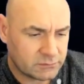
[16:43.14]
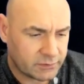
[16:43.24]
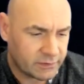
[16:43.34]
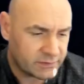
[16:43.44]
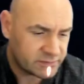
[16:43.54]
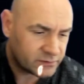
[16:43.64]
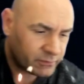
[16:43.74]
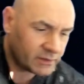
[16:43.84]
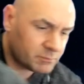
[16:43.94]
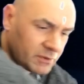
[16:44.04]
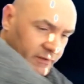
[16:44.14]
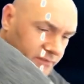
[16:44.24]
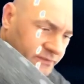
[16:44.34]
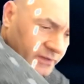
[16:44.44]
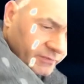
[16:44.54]
Okay, so we're going to plug
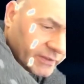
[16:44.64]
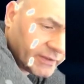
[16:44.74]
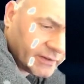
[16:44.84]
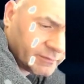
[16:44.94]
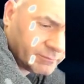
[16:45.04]
this in over here.